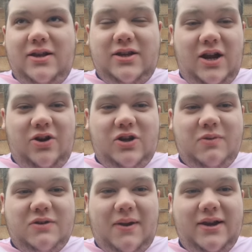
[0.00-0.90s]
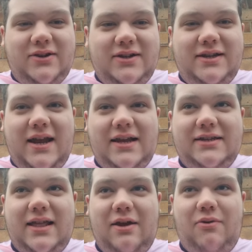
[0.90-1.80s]
Certainly not as much pain as I did
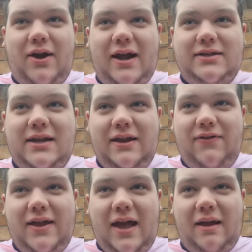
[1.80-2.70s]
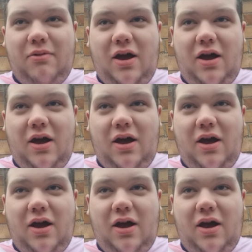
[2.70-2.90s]
yesterday when I had to leave the game.